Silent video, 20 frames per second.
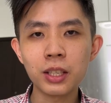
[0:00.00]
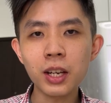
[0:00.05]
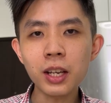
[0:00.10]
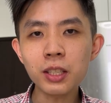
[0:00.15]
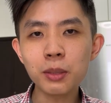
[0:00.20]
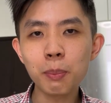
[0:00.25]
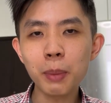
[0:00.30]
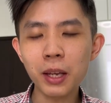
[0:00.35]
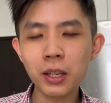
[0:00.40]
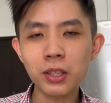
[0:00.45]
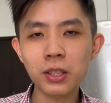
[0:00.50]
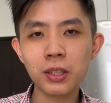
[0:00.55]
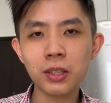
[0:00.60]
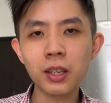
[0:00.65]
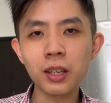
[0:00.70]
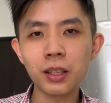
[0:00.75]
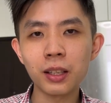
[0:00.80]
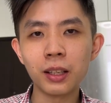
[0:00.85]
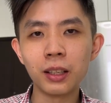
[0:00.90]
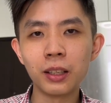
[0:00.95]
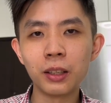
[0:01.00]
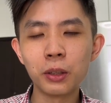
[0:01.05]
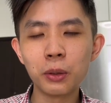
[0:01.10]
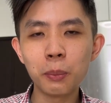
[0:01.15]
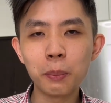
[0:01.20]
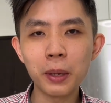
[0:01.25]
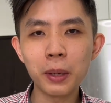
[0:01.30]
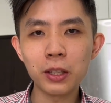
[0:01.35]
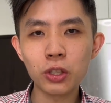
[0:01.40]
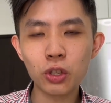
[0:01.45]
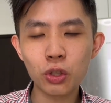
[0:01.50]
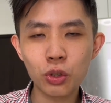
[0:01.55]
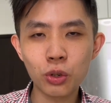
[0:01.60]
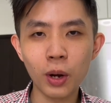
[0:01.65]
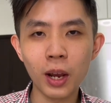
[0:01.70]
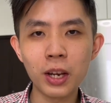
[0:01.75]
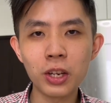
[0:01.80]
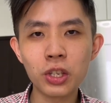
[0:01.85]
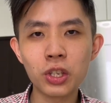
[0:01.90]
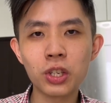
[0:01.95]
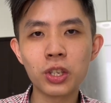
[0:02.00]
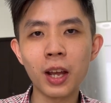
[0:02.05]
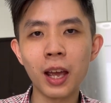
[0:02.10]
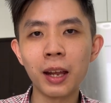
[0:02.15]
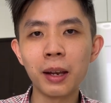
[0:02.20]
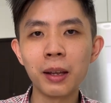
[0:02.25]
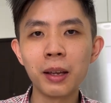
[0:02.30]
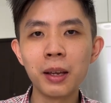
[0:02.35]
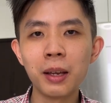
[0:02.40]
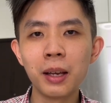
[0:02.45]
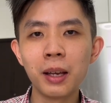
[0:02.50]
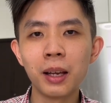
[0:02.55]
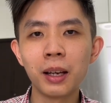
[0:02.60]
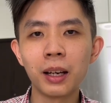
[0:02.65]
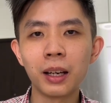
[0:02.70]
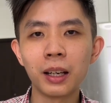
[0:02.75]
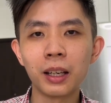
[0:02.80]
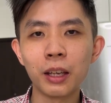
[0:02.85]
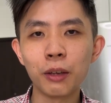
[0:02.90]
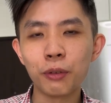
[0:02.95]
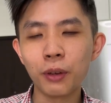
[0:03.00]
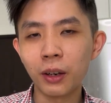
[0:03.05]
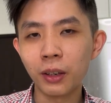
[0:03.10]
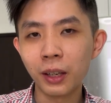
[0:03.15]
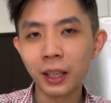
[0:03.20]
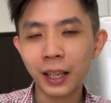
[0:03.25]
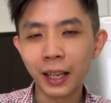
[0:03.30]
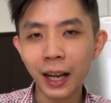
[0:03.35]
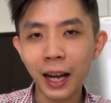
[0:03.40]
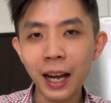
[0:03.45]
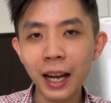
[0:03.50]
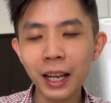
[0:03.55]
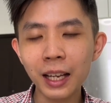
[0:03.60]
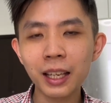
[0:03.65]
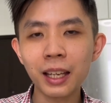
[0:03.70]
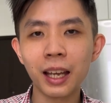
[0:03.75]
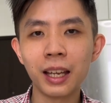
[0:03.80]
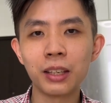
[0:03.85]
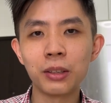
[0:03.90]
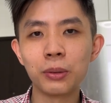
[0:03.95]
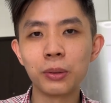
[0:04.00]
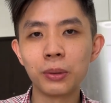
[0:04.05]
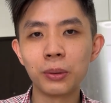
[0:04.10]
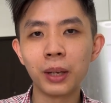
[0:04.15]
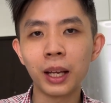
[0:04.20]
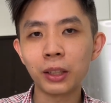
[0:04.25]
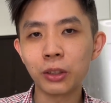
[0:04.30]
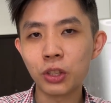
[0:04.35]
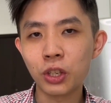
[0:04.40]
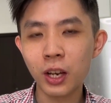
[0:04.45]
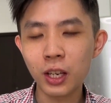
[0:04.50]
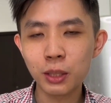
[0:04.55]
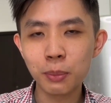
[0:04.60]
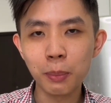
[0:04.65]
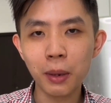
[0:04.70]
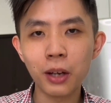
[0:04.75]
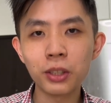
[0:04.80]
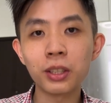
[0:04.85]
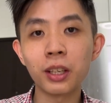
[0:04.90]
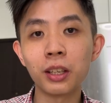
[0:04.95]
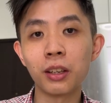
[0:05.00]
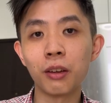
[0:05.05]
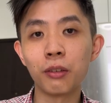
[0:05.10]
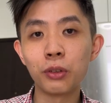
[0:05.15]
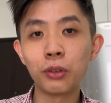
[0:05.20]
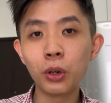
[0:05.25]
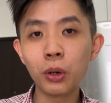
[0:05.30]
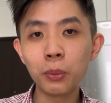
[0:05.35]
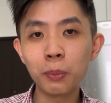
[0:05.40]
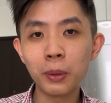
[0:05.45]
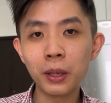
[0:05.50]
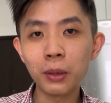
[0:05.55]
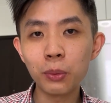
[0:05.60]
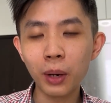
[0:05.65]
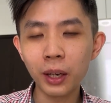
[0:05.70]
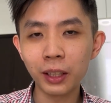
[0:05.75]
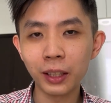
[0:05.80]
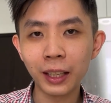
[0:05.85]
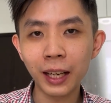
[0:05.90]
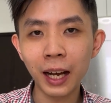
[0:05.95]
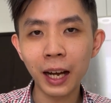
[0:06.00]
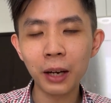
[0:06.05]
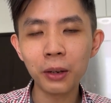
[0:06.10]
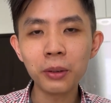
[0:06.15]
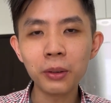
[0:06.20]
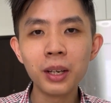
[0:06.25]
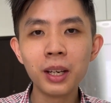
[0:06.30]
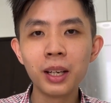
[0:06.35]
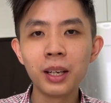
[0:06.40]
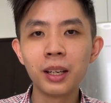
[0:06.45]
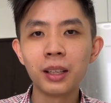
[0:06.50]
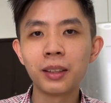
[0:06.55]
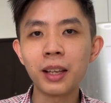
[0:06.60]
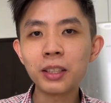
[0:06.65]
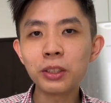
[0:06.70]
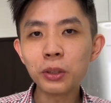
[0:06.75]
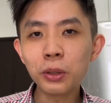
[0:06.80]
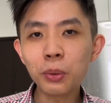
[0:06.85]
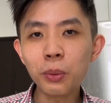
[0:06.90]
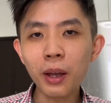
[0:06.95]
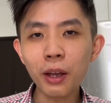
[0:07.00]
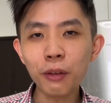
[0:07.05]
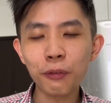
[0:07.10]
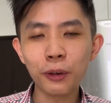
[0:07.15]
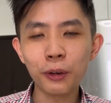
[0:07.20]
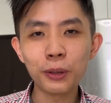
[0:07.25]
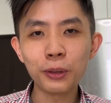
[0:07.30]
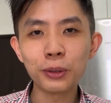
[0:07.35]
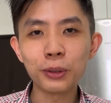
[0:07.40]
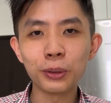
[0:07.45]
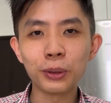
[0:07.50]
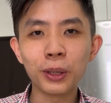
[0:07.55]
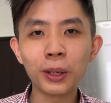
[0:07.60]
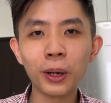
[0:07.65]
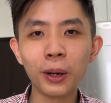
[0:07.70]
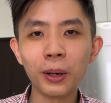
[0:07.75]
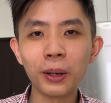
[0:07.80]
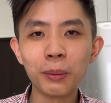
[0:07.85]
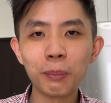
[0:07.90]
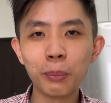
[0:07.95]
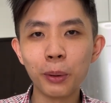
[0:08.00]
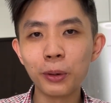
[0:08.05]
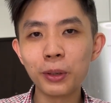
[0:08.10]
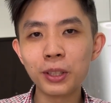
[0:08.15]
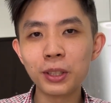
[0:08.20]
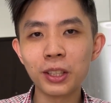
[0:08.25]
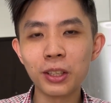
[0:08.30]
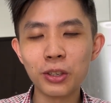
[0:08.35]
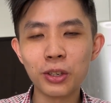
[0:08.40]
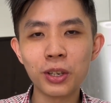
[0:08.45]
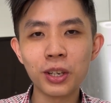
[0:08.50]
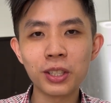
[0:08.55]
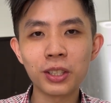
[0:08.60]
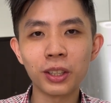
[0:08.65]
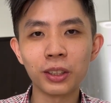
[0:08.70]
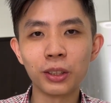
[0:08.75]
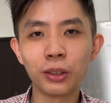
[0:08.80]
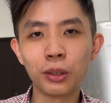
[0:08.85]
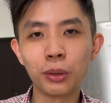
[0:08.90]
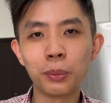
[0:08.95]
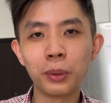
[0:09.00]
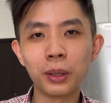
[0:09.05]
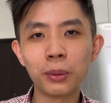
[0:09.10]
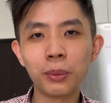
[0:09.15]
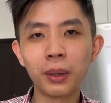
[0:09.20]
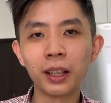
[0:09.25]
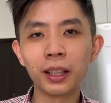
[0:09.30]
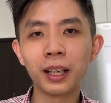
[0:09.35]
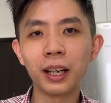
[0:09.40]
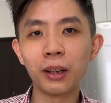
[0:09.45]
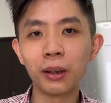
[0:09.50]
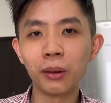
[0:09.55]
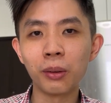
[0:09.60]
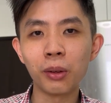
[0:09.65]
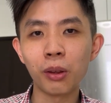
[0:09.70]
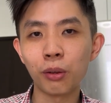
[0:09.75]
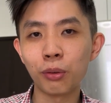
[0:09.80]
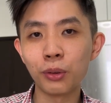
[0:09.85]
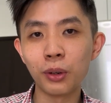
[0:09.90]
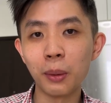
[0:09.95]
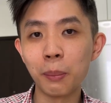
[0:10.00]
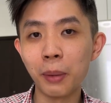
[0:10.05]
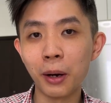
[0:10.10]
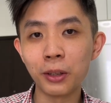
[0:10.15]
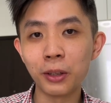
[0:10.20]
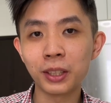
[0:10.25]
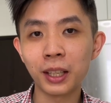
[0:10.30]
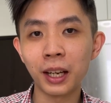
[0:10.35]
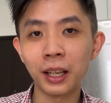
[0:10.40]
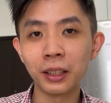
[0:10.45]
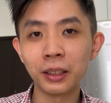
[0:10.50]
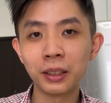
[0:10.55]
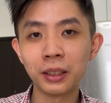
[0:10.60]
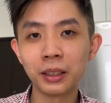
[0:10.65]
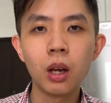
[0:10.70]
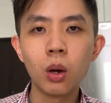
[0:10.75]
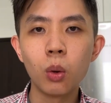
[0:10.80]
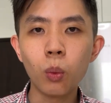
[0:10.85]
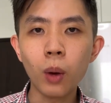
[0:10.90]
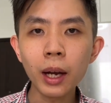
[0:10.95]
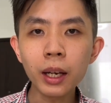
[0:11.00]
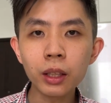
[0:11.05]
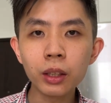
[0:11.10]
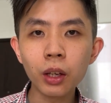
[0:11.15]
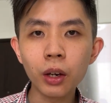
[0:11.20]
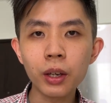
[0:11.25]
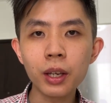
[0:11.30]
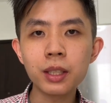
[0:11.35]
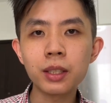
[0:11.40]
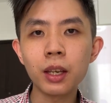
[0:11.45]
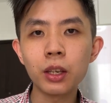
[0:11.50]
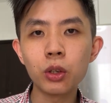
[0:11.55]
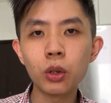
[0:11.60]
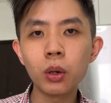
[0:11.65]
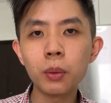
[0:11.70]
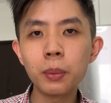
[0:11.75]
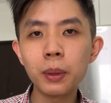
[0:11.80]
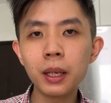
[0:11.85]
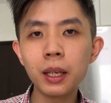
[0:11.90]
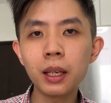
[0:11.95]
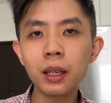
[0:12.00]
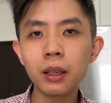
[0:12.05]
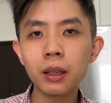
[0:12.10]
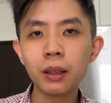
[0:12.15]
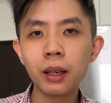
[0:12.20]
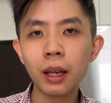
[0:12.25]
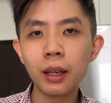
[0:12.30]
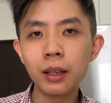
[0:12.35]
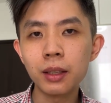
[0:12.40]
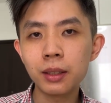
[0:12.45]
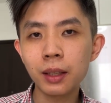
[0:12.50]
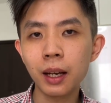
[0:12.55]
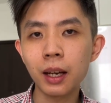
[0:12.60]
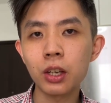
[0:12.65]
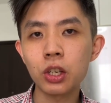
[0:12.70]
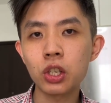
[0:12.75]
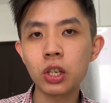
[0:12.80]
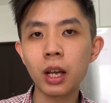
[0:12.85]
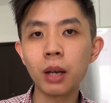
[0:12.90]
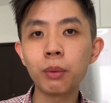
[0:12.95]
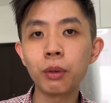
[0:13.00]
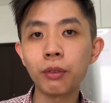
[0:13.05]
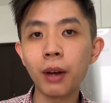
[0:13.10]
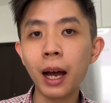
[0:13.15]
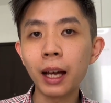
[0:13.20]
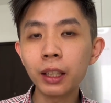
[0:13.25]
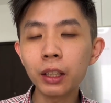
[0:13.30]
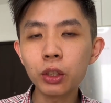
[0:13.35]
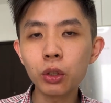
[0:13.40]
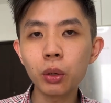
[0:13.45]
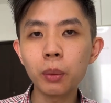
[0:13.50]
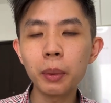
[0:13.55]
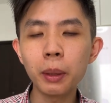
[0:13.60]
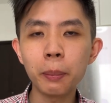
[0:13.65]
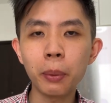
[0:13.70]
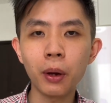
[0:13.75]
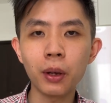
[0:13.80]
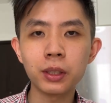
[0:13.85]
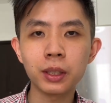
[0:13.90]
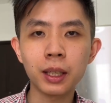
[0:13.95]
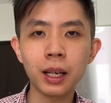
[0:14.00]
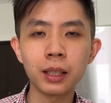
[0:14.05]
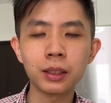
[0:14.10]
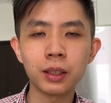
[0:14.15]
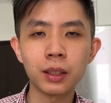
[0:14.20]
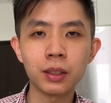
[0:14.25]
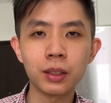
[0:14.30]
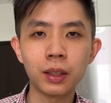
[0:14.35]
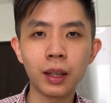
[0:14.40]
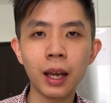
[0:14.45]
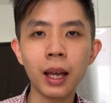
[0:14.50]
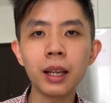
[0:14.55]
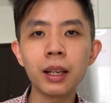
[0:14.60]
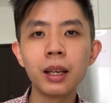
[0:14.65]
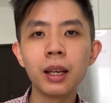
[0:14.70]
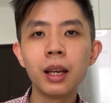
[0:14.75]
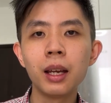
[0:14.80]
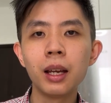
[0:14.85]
just makes it a little bit strange that if you're a guy and you like to chase miles and you have UOB One account, there's no way for you to clock bonus interest on your UOB One account through a miles card. One annoyance that UOB Ladies Card share with other UOB points cards is that